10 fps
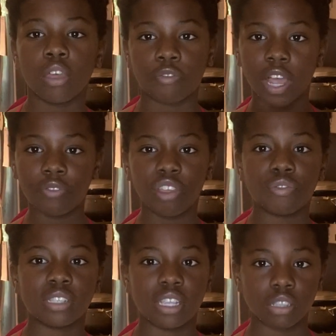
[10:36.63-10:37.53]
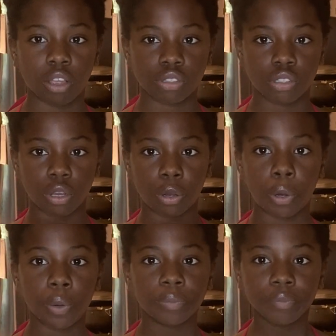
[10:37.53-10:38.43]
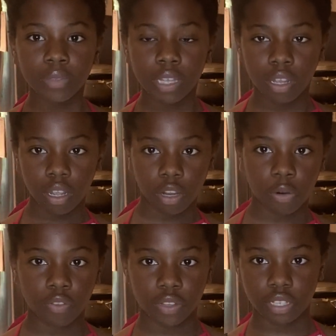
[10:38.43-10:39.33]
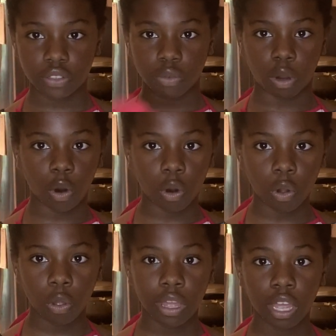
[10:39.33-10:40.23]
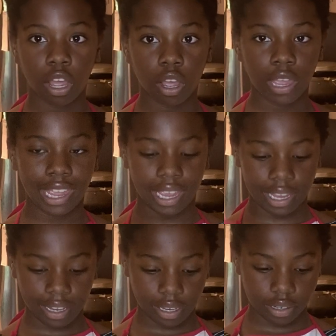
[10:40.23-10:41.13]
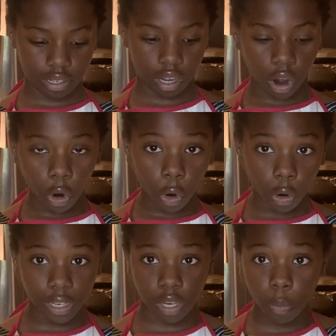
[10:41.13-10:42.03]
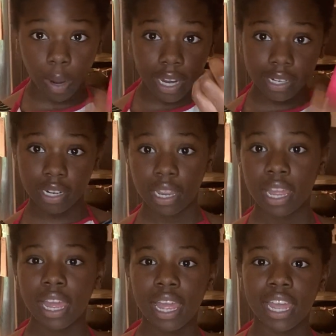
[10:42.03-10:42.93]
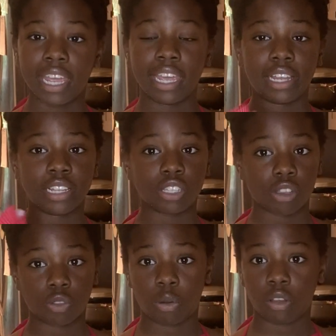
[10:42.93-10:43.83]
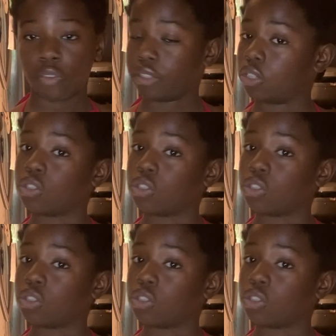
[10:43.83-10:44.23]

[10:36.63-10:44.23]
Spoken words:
5/5 is also equivalent to a whole, and a whole like 1, and it's also equivalent to